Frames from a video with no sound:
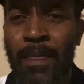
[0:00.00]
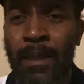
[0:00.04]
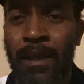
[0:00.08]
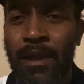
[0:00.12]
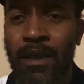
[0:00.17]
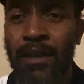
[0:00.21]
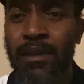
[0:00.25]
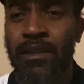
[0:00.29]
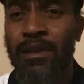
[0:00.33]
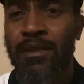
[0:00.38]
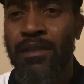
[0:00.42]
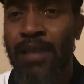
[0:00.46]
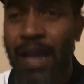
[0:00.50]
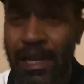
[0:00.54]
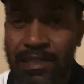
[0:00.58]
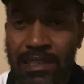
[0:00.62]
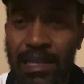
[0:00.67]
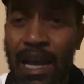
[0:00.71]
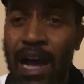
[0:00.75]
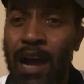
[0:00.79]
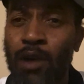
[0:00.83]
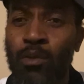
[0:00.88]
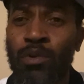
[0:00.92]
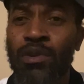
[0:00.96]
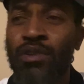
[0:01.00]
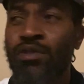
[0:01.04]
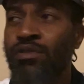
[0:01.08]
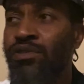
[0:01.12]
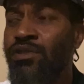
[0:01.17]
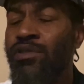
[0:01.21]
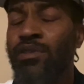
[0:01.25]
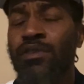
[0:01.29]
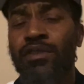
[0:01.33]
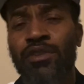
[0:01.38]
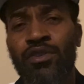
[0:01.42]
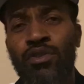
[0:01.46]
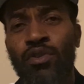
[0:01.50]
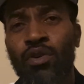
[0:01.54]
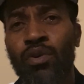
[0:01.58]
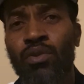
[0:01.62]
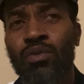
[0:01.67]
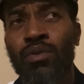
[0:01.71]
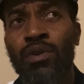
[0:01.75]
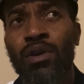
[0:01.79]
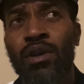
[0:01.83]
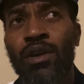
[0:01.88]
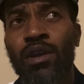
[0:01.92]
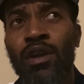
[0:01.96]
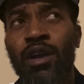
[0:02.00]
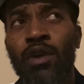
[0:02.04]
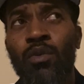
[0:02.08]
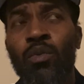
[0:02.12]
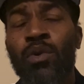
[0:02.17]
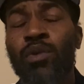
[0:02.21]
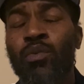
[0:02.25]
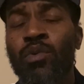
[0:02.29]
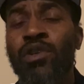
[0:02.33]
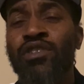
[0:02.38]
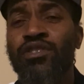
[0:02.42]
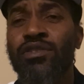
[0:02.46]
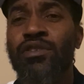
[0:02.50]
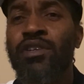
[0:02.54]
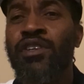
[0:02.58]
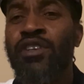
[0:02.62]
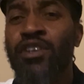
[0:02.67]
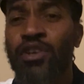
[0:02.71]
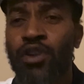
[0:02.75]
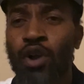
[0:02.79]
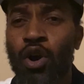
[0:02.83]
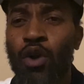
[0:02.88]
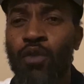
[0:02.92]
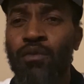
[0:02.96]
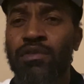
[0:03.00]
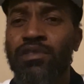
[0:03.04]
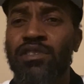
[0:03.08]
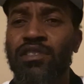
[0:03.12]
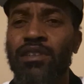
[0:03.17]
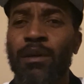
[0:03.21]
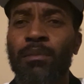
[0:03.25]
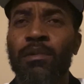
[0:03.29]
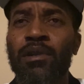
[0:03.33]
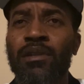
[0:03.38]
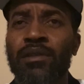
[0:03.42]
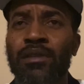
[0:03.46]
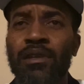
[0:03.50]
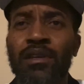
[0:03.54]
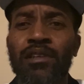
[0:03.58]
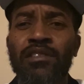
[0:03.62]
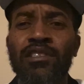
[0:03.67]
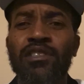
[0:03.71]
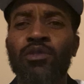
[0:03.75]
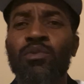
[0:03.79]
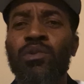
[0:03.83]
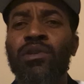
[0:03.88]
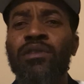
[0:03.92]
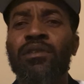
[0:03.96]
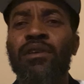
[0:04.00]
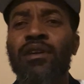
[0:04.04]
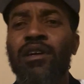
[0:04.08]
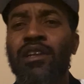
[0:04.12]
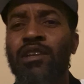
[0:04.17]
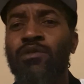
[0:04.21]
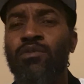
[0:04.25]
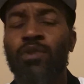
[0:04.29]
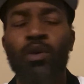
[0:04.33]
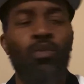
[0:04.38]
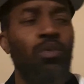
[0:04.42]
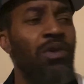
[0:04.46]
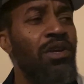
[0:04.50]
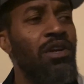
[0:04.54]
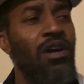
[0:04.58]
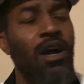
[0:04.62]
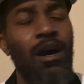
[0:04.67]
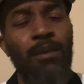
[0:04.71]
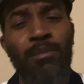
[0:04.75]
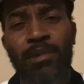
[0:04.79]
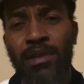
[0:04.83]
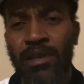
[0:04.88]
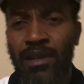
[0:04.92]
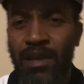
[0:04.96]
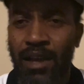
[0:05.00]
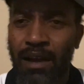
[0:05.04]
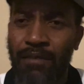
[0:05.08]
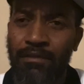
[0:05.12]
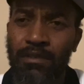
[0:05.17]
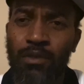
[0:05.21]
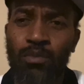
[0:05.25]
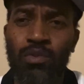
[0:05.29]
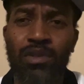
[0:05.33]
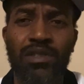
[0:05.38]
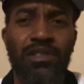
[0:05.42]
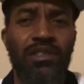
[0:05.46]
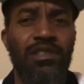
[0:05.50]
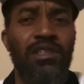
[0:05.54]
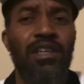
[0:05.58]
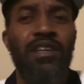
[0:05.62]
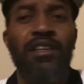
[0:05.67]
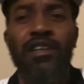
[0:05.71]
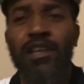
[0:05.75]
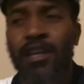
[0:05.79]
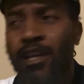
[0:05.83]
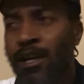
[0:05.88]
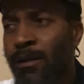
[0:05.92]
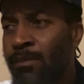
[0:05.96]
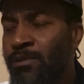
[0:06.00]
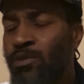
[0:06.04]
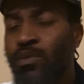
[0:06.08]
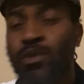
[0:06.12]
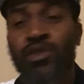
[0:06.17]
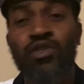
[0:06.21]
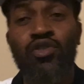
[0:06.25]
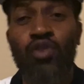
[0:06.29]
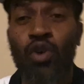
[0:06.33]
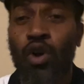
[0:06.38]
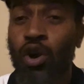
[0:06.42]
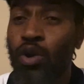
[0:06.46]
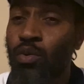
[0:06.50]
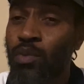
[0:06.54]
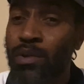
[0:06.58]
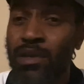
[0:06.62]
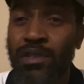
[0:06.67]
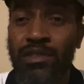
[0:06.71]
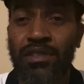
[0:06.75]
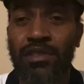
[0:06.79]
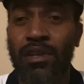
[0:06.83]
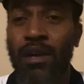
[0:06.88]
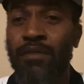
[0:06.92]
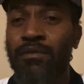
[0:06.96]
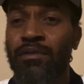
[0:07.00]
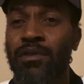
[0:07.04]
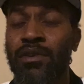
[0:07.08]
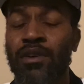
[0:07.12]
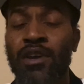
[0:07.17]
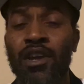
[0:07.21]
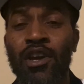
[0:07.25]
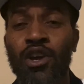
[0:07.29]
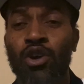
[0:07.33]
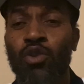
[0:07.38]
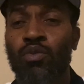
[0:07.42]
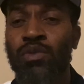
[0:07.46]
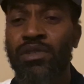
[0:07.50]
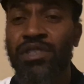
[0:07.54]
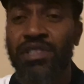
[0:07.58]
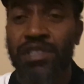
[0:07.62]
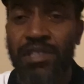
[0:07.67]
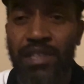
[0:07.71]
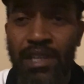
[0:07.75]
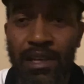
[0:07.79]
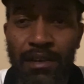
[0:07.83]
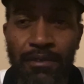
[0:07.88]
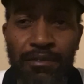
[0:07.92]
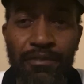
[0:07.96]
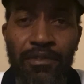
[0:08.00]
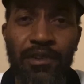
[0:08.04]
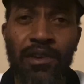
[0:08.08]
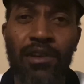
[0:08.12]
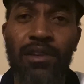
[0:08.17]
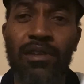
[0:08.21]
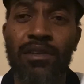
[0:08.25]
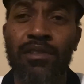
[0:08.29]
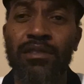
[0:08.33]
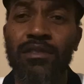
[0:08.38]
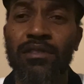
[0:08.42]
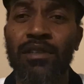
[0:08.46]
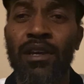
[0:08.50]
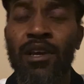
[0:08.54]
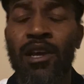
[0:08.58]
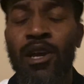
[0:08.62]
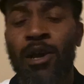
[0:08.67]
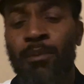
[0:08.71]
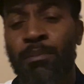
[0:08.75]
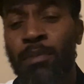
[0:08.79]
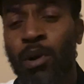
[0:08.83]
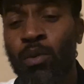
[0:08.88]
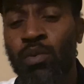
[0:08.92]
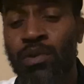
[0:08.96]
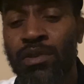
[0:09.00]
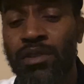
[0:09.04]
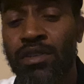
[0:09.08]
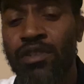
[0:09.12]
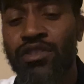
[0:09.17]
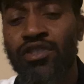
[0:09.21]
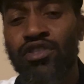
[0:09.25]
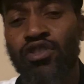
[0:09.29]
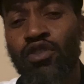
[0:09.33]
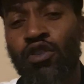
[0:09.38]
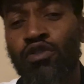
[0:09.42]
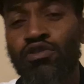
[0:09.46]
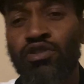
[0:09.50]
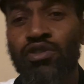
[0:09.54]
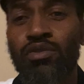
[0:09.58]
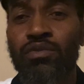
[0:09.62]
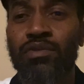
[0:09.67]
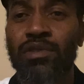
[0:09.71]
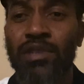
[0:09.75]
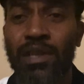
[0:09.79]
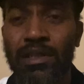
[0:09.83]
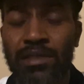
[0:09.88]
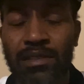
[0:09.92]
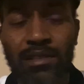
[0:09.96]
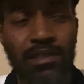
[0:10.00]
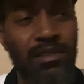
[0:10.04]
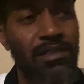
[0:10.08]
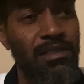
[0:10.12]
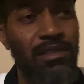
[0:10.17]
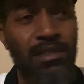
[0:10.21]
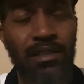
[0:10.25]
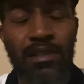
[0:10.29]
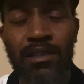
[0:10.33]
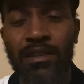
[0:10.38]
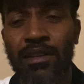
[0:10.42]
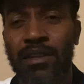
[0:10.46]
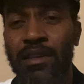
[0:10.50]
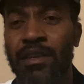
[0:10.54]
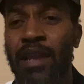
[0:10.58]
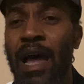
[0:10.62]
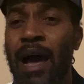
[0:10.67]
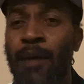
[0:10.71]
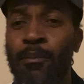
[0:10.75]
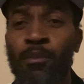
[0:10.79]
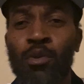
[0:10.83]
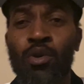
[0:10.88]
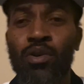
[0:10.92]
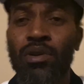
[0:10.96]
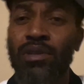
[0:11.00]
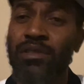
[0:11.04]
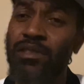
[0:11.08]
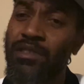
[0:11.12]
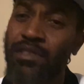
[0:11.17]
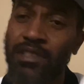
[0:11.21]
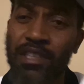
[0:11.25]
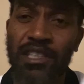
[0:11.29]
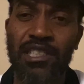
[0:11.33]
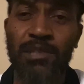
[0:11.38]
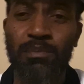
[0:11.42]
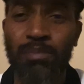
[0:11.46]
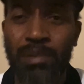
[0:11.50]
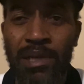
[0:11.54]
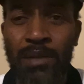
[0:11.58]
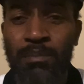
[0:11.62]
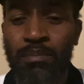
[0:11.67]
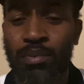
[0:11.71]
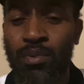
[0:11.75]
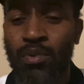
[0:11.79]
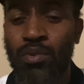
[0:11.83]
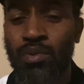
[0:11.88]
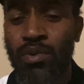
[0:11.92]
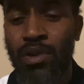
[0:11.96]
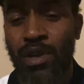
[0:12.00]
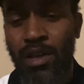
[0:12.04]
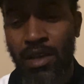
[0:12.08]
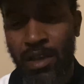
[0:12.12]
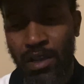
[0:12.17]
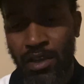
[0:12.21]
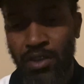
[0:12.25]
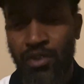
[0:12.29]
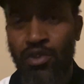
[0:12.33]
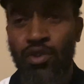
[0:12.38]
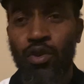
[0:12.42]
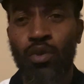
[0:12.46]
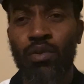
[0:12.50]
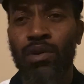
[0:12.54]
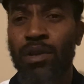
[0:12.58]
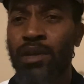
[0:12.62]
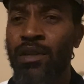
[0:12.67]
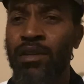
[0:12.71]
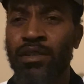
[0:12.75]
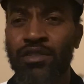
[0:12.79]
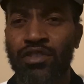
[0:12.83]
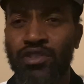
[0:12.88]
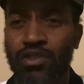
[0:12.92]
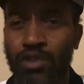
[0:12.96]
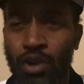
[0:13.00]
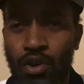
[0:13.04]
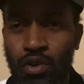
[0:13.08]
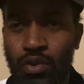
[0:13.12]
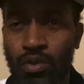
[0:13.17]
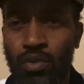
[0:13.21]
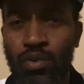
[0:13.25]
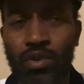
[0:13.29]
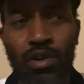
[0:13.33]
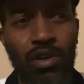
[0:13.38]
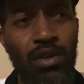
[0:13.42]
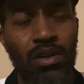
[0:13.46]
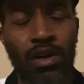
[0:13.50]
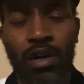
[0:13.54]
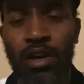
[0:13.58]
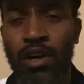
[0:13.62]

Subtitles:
and that's how we used to, you know, we used to get over some of the things that we're dealing with. We come together, we sing hymns, we talk with each other, we share feelings. But with this social distancing, not more than 6 people, you know, in a circle